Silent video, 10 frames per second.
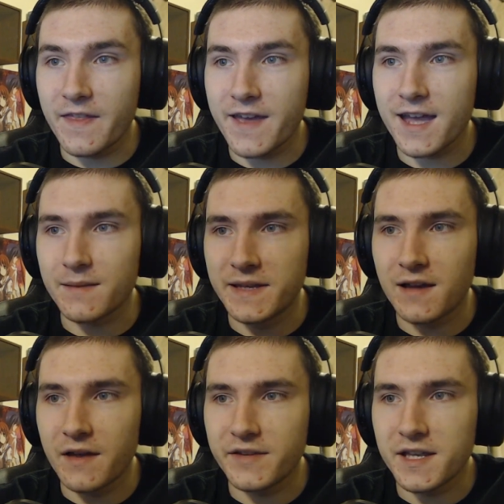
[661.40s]
they're going to be
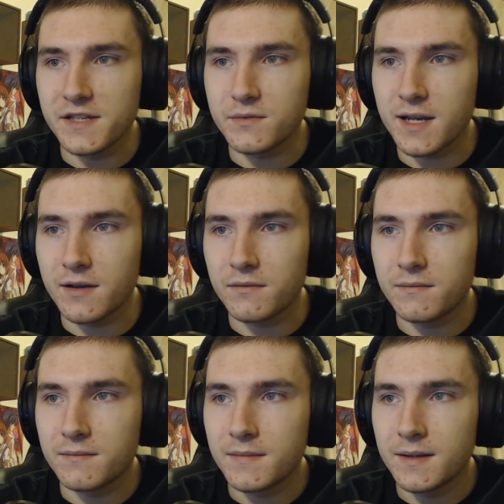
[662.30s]
diving in as well,
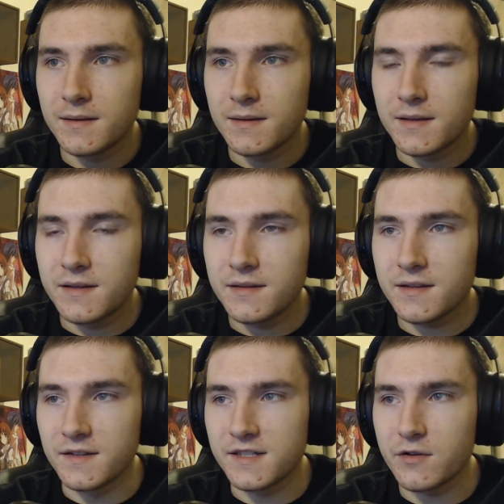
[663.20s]

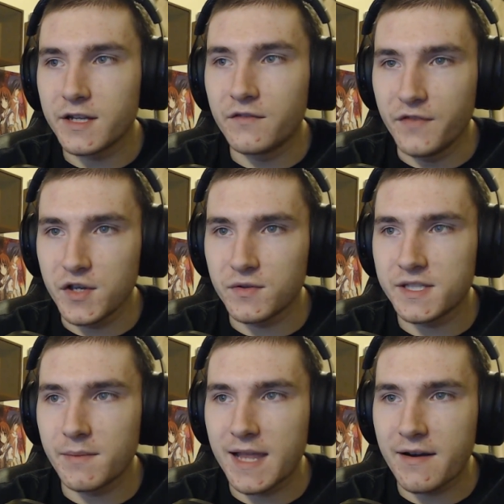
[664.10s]
considering the visual
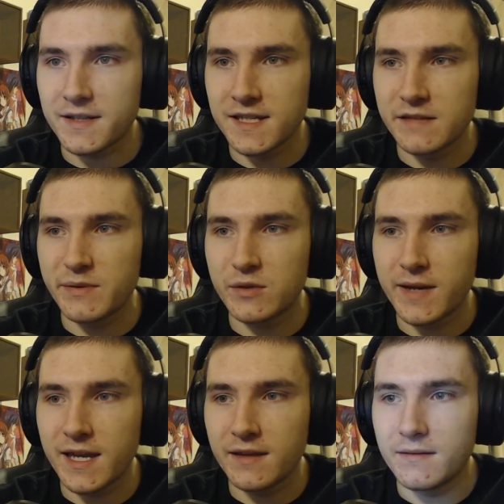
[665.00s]
similarities
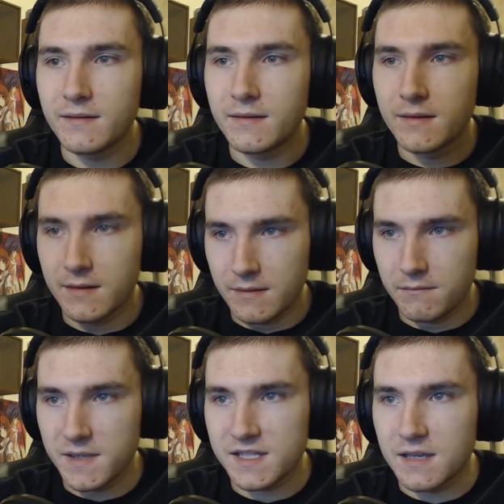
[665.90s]
between
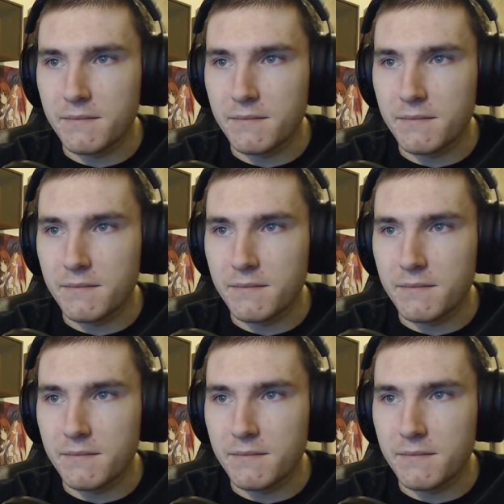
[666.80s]
Mr.